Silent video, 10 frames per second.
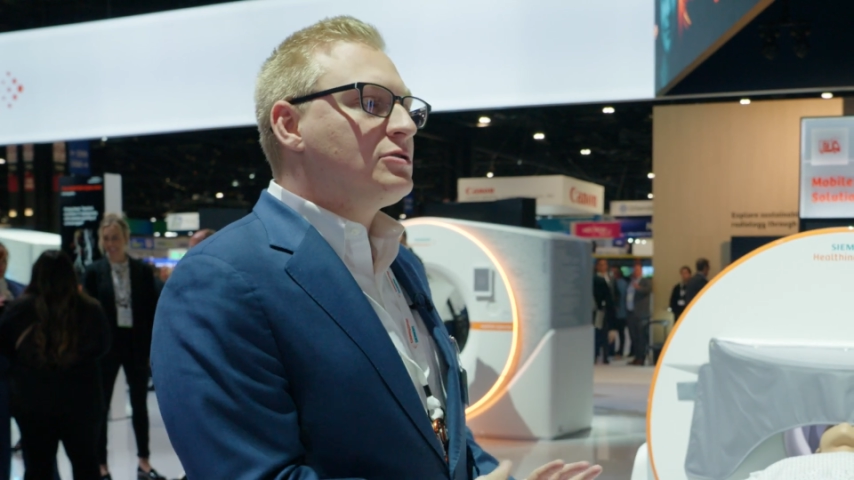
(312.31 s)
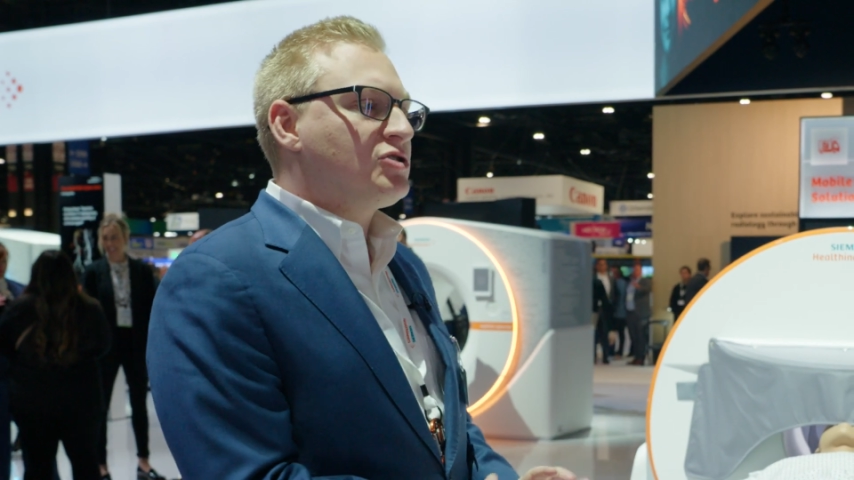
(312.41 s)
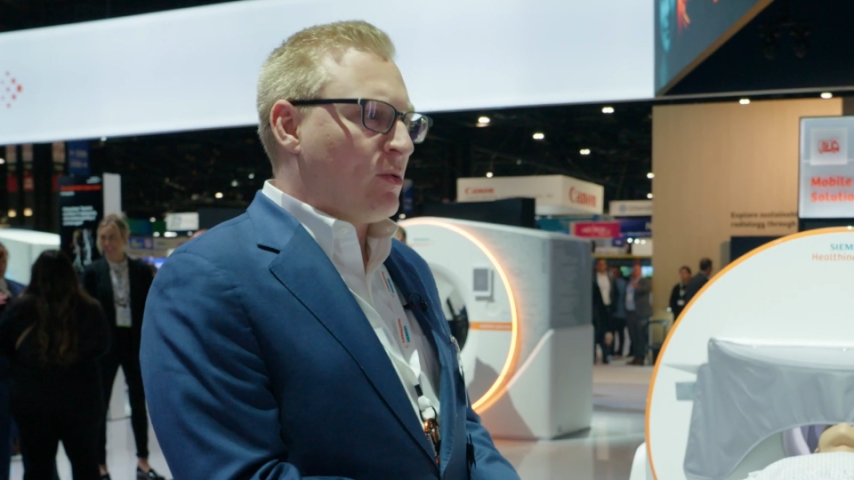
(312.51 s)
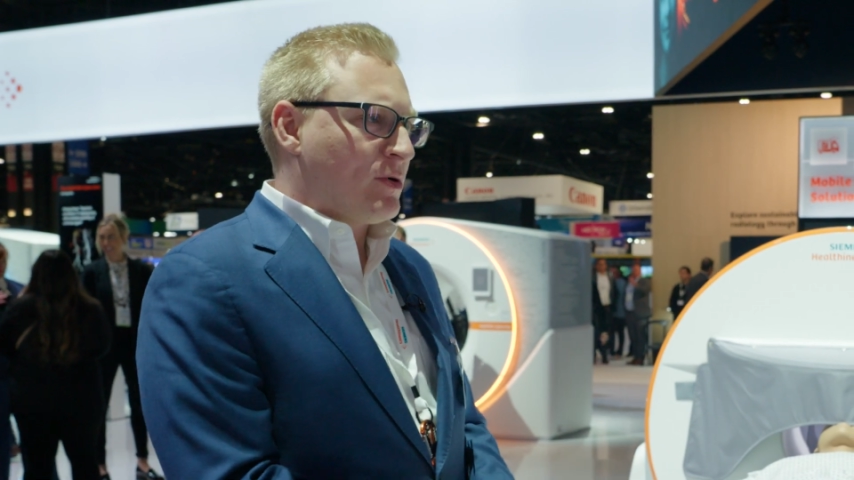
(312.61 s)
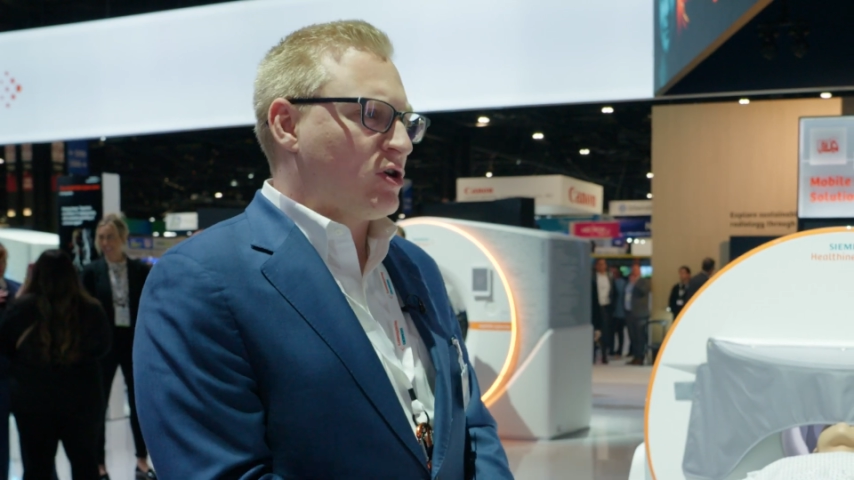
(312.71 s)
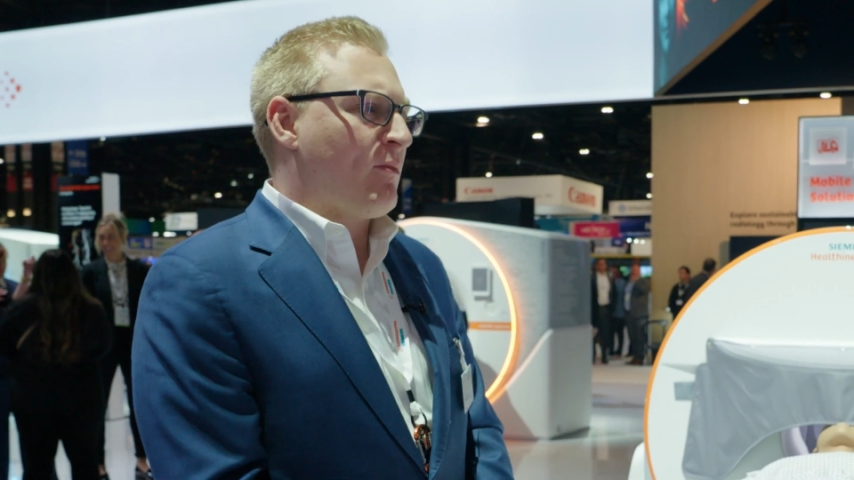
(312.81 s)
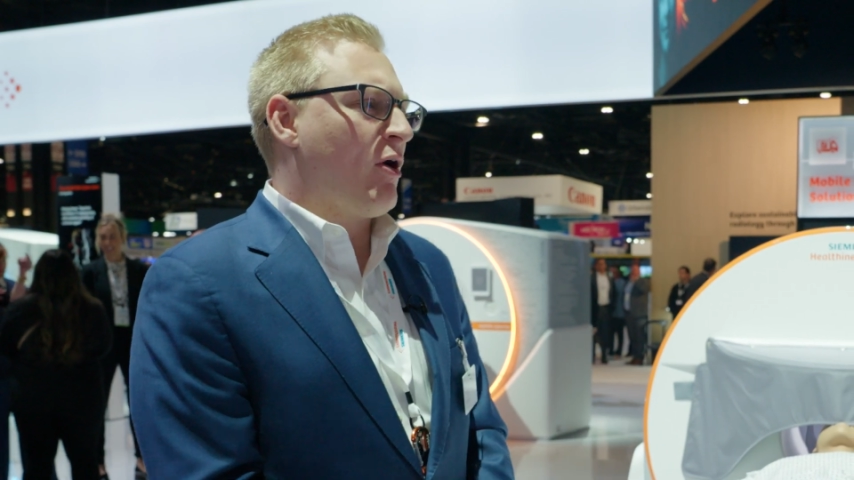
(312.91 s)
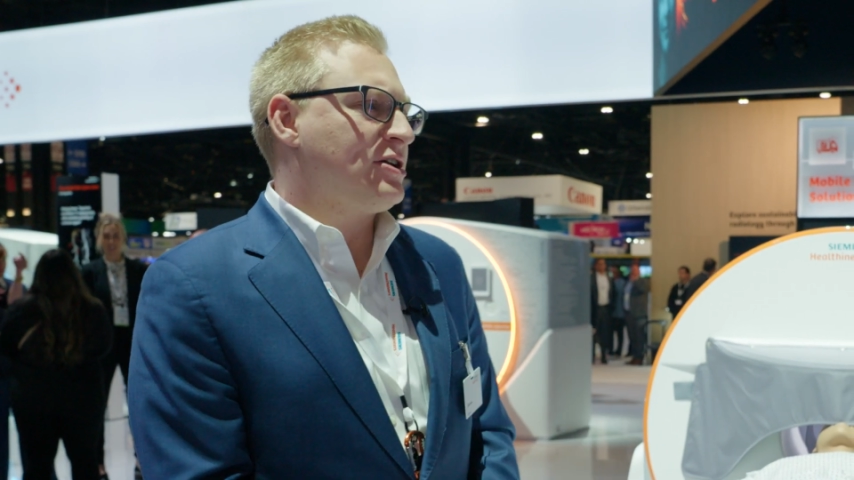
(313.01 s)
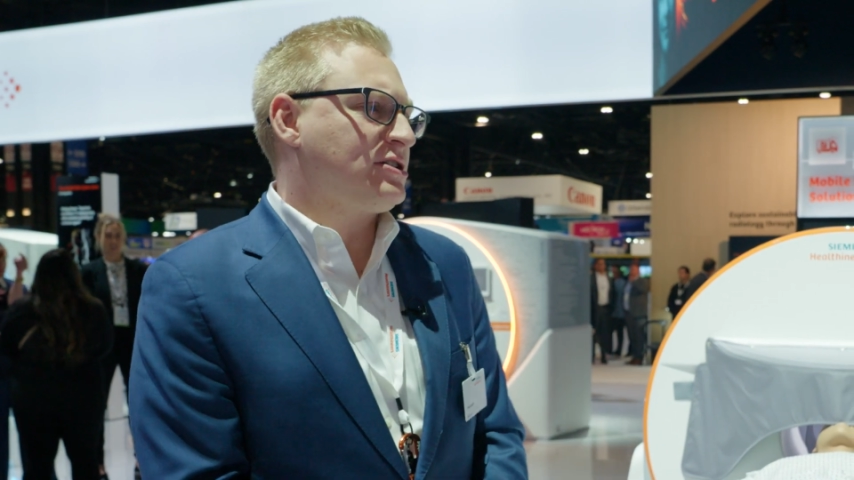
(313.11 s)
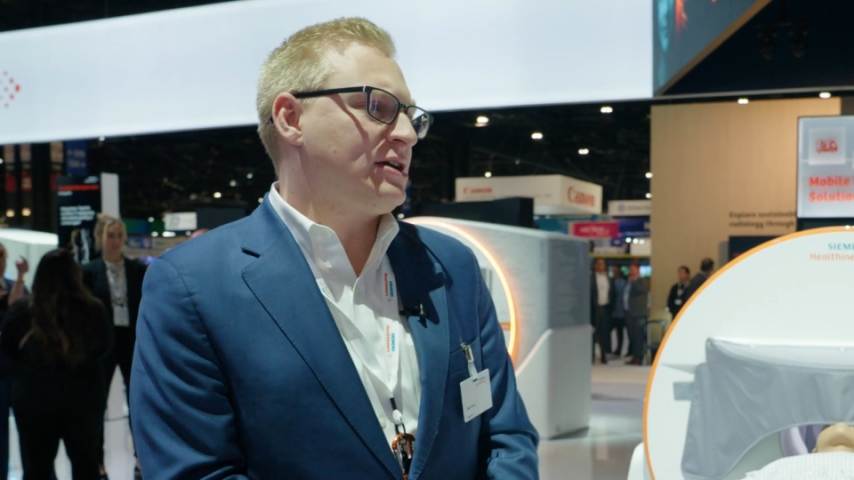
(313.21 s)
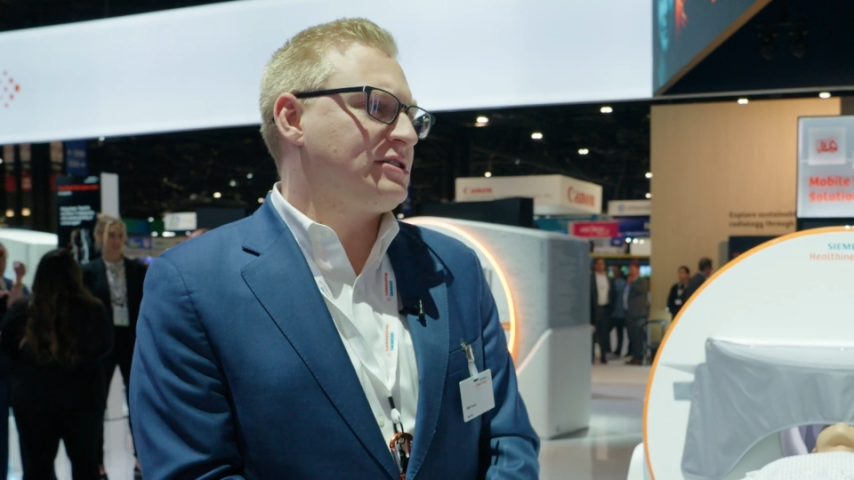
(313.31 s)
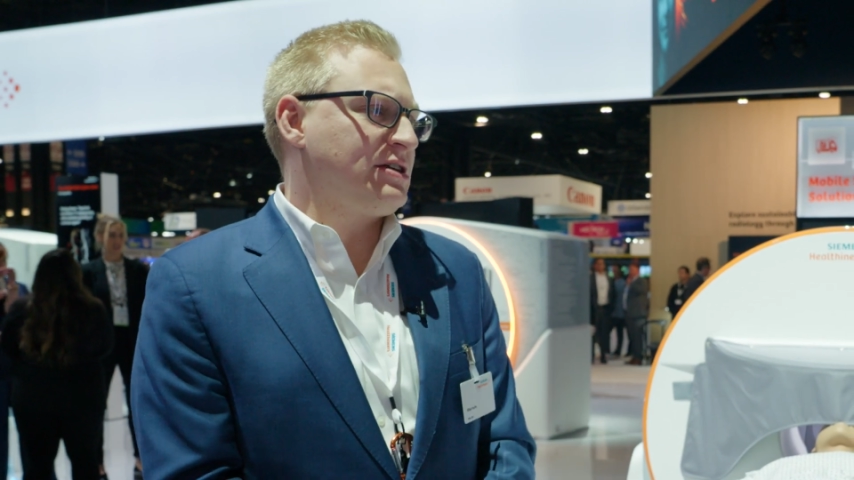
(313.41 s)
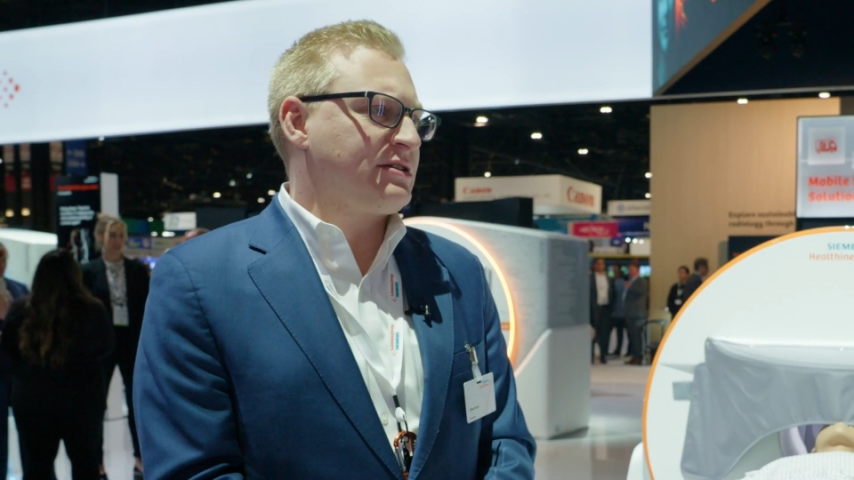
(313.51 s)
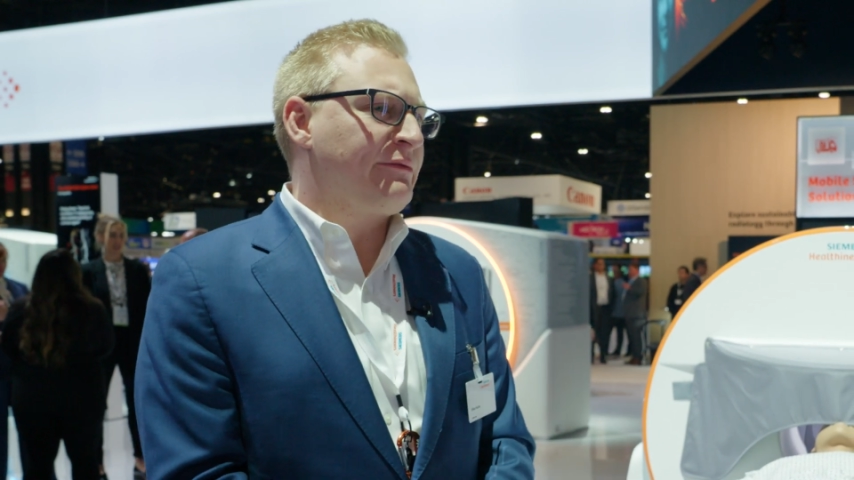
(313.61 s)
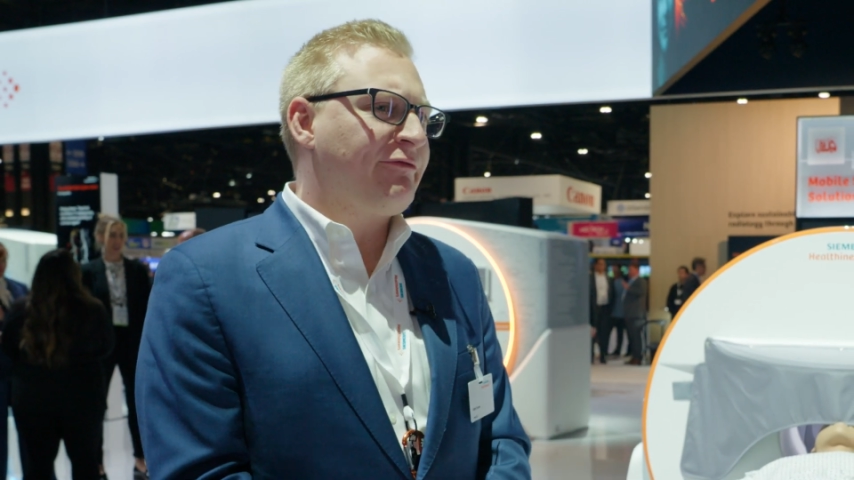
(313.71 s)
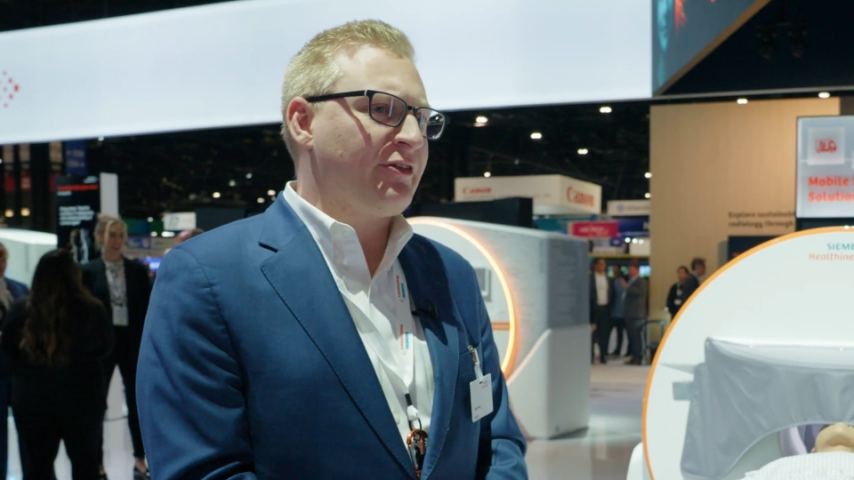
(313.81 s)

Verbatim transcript: SOMATOM on-site system